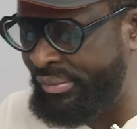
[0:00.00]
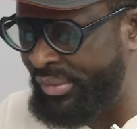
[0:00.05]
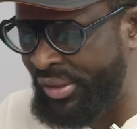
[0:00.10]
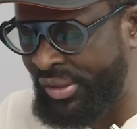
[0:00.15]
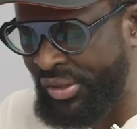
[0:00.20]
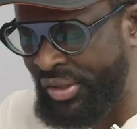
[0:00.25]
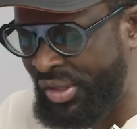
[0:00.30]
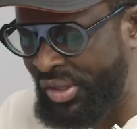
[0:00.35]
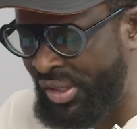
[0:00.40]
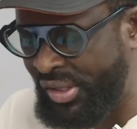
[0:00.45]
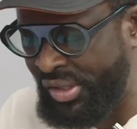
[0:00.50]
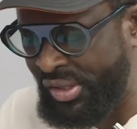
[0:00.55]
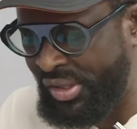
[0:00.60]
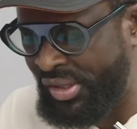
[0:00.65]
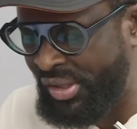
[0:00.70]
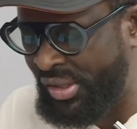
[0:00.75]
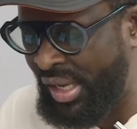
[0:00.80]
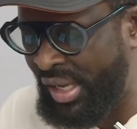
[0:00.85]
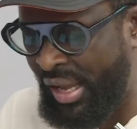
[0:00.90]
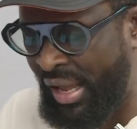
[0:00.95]
it's
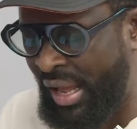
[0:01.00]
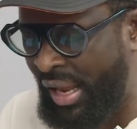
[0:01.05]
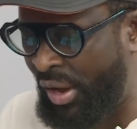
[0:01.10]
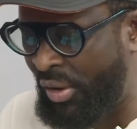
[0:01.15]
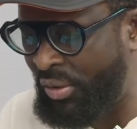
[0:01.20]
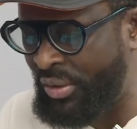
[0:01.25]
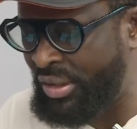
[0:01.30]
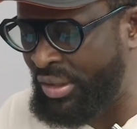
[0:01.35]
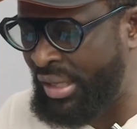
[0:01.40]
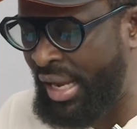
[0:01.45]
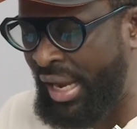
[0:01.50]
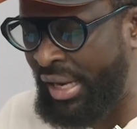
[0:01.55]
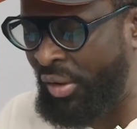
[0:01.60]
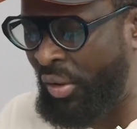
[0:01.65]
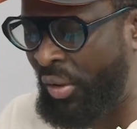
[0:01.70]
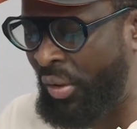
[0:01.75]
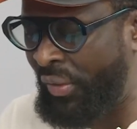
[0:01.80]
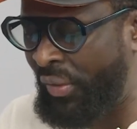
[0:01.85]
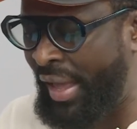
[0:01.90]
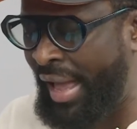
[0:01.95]
just alongside
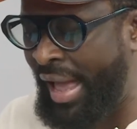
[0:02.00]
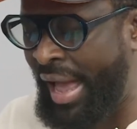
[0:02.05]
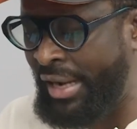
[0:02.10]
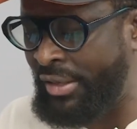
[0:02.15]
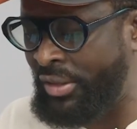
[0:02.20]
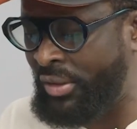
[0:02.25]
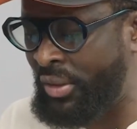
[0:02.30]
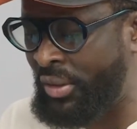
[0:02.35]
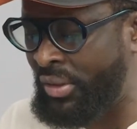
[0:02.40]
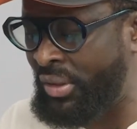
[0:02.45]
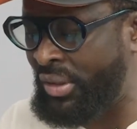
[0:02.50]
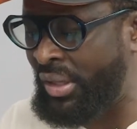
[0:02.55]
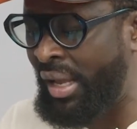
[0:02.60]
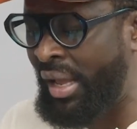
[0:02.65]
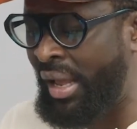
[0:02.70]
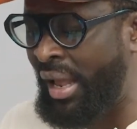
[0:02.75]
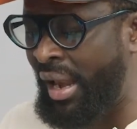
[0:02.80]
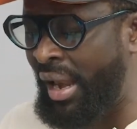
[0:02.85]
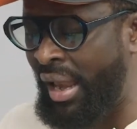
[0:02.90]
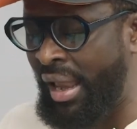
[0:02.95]
other actors
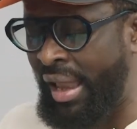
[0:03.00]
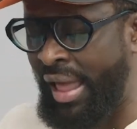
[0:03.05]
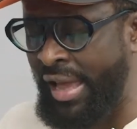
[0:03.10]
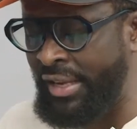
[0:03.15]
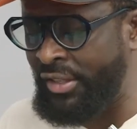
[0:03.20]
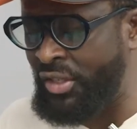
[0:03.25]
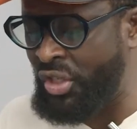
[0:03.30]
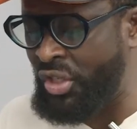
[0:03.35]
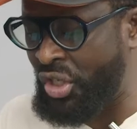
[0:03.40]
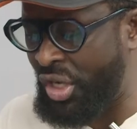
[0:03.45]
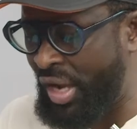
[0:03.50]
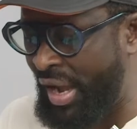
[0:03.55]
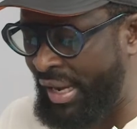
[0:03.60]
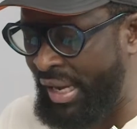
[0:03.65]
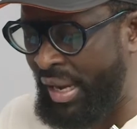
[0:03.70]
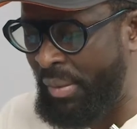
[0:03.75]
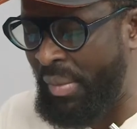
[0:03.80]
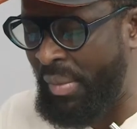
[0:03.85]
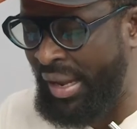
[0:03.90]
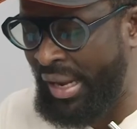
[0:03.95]
like
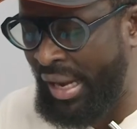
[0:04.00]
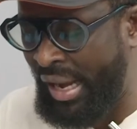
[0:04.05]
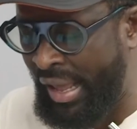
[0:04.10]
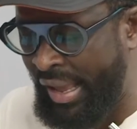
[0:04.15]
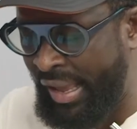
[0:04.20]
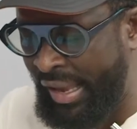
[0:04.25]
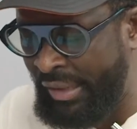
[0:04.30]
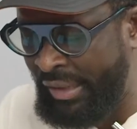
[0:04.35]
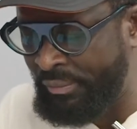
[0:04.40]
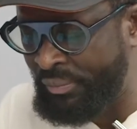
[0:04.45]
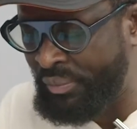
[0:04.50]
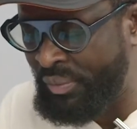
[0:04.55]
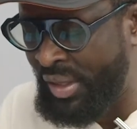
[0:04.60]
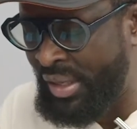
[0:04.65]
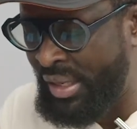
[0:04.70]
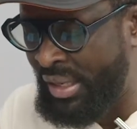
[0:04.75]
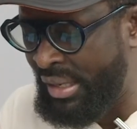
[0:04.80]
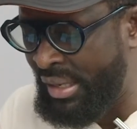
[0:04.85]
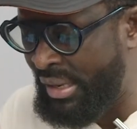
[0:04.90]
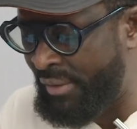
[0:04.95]
China McLean,
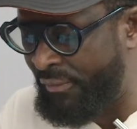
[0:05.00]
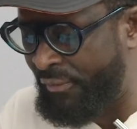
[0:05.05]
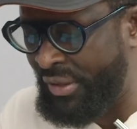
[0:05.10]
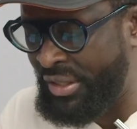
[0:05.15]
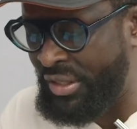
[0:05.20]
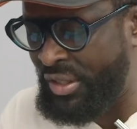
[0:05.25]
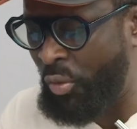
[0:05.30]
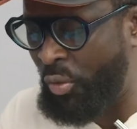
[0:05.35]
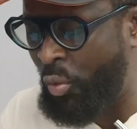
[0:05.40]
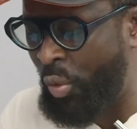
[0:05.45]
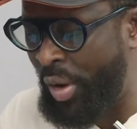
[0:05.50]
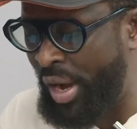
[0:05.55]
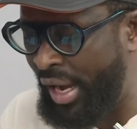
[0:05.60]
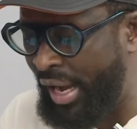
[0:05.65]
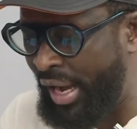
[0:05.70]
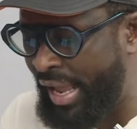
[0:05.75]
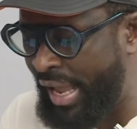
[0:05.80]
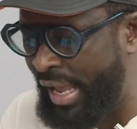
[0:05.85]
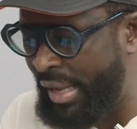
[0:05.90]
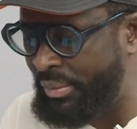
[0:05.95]
Nafisa
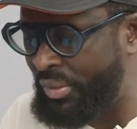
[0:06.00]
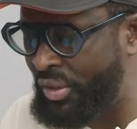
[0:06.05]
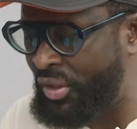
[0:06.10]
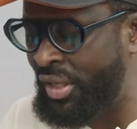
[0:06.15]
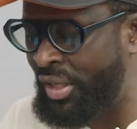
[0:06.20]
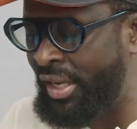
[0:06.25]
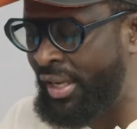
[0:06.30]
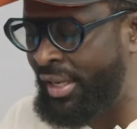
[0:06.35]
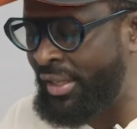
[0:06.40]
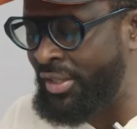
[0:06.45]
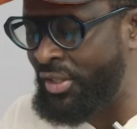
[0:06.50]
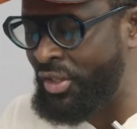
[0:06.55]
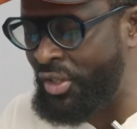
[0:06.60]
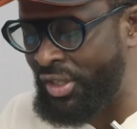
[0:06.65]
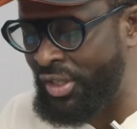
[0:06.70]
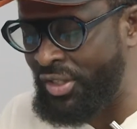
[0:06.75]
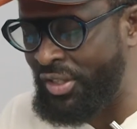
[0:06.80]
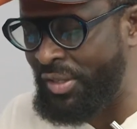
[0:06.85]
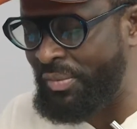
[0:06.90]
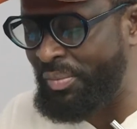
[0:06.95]
Williams,
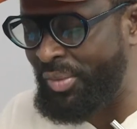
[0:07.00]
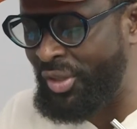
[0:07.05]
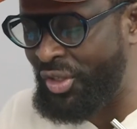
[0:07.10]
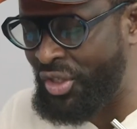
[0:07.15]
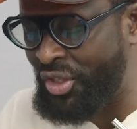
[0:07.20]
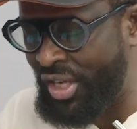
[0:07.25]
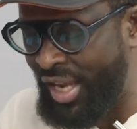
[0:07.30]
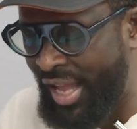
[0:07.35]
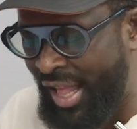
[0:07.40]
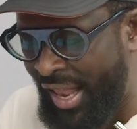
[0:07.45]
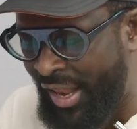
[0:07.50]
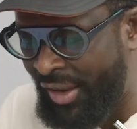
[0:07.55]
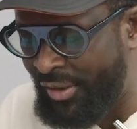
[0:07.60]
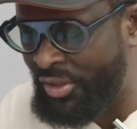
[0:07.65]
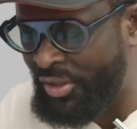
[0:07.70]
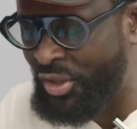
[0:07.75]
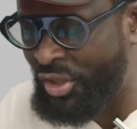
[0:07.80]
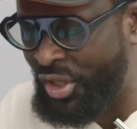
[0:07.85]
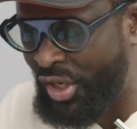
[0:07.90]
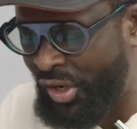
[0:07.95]
Jason
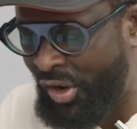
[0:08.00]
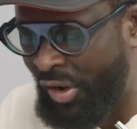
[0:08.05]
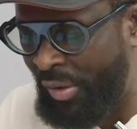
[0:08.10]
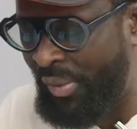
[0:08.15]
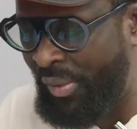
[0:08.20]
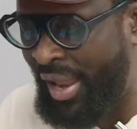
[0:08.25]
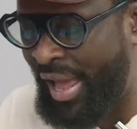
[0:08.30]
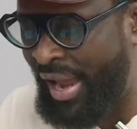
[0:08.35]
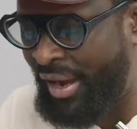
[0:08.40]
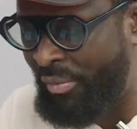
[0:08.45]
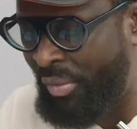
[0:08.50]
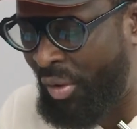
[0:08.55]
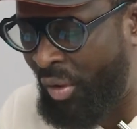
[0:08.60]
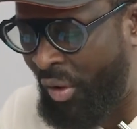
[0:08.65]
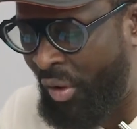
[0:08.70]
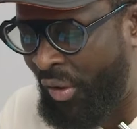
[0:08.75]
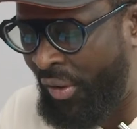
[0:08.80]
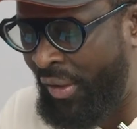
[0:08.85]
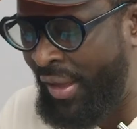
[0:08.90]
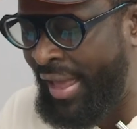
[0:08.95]
Michelle, Jacob
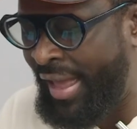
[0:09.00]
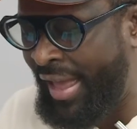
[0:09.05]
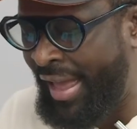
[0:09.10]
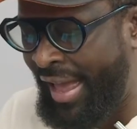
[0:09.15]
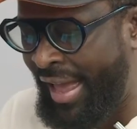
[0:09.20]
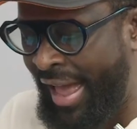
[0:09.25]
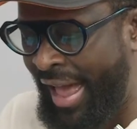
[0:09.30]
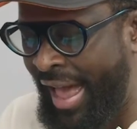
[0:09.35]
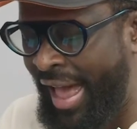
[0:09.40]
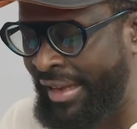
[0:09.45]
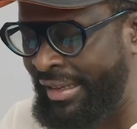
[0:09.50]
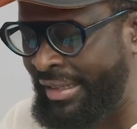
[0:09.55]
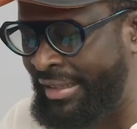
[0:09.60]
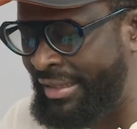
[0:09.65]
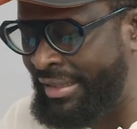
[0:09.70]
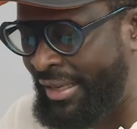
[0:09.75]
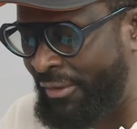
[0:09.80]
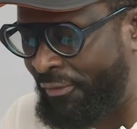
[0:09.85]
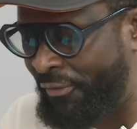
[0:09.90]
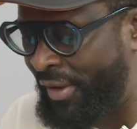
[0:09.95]
Latimore, and
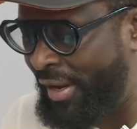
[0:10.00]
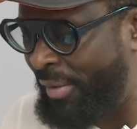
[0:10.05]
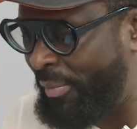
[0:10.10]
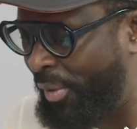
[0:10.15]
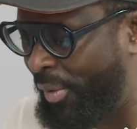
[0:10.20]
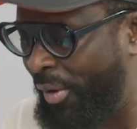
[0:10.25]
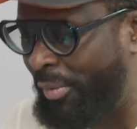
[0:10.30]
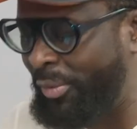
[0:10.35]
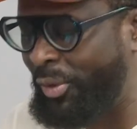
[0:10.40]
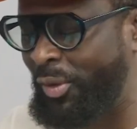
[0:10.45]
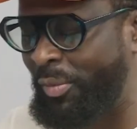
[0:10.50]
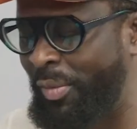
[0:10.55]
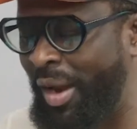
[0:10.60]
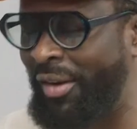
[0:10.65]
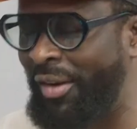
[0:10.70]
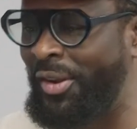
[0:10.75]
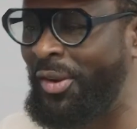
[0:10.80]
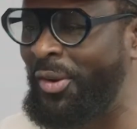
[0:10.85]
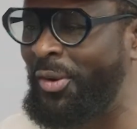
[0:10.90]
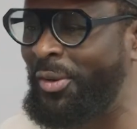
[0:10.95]
Tiffany Boom.
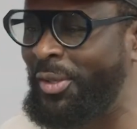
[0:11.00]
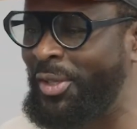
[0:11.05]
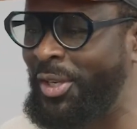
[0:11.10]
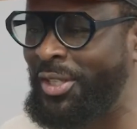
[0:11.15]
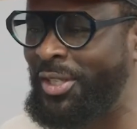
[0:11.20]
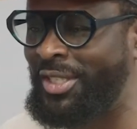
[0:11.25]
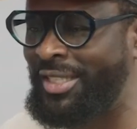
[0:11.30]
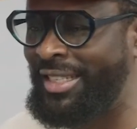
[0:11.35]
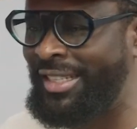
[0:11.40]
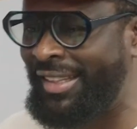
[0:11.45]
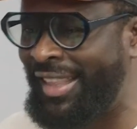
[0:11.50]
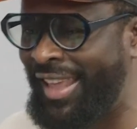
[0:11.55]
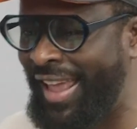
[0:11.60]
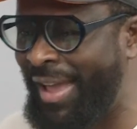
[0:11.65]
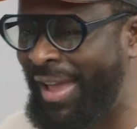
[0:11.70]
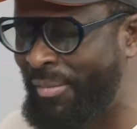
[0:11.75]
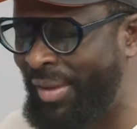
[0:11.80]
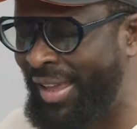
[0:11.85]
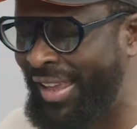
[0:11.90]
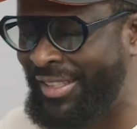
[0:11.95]
Shomari, you just in
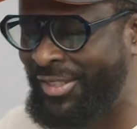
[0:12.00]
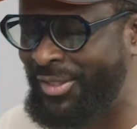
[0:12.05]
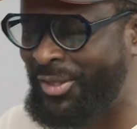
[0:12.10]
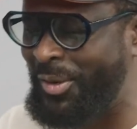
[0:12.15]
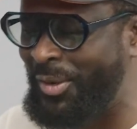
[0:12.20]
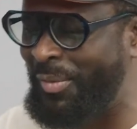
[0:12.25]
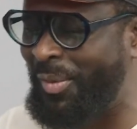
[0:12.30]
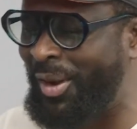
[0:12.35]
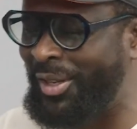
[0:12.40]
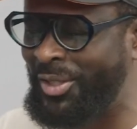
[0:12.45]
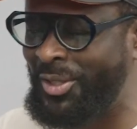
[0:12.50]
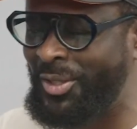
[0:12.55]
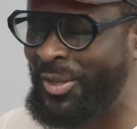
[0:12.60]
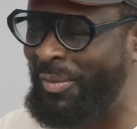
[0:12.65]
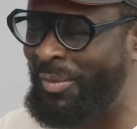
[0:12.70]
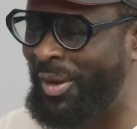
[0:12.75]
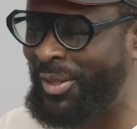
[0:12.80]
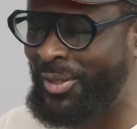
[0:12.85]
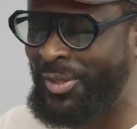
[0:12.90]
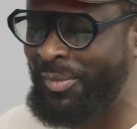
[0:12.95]
there, man. So much
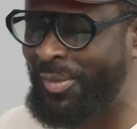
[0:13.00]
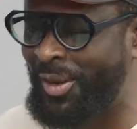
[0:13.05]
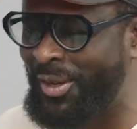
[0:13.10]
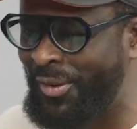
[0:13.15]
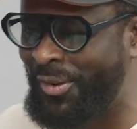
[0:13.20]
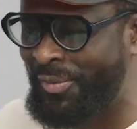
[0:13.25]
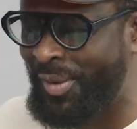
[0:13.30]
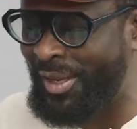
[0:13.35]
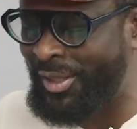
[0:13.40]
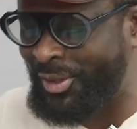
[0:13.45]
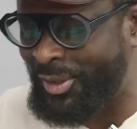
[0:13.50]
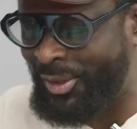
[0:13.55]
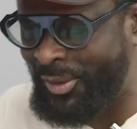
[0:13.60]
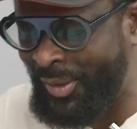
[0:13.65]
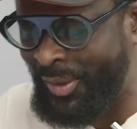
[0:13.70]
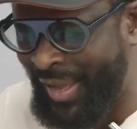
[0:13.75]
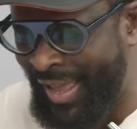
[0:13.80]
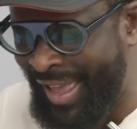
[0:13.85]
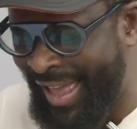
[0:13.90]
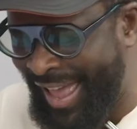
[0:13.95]
you've been
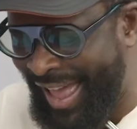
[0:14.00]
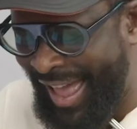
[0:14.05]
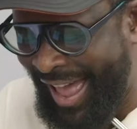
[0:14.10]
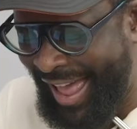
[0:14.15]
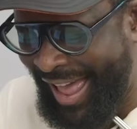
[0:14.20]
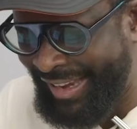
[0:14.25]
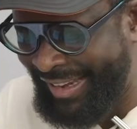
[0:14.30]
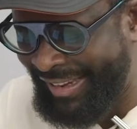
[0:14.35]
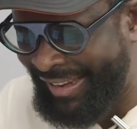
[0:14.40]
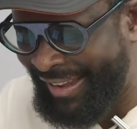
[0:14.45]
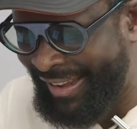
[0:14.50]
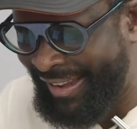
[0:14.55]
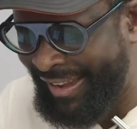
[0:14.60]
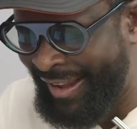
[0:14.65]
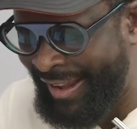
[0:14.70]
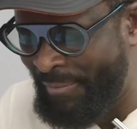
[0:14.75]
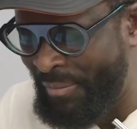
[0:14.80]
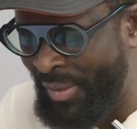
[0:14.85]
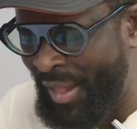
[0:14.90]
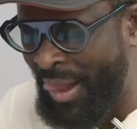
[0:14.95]
through. And
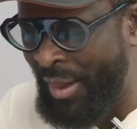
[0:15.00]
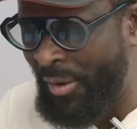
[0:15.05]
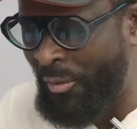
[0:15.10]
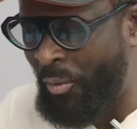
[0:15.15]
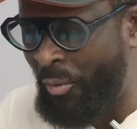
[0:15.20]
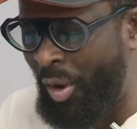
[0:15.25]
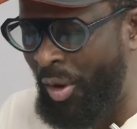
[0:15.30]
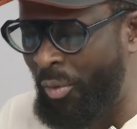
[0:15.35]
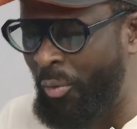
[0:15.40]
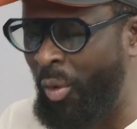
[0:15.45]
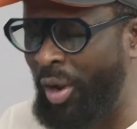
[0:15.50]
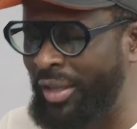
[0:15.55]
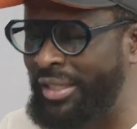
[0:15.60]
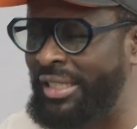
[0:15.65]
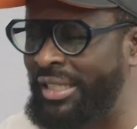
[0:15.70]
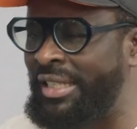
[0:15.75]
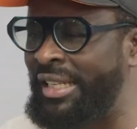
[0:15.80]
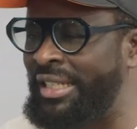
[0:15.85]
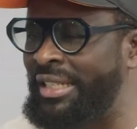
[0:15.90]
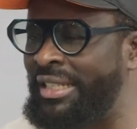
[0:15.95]

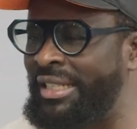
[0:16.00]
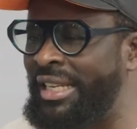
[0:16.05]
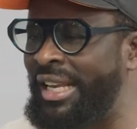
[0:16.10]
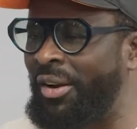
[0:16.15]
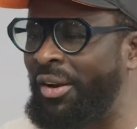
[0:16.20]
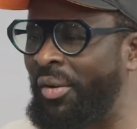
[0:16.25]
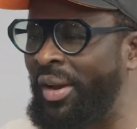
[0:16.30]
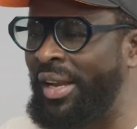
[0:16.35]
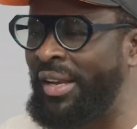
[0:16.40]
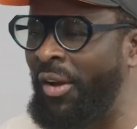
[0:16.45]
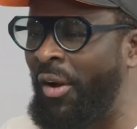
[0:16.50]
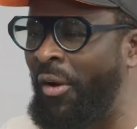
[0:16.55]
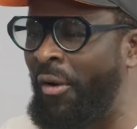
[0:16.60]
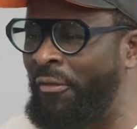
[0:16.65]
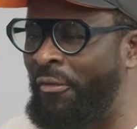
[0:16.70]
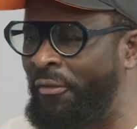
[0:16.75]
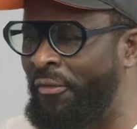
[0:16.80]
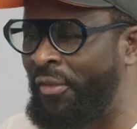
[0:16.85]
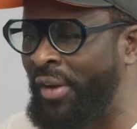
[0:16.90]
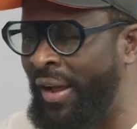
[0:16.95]
what's the secret
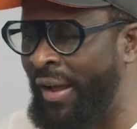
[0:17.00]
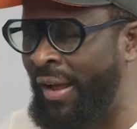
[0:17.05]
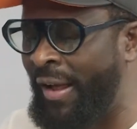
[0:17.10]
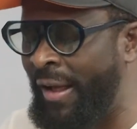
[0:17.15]
of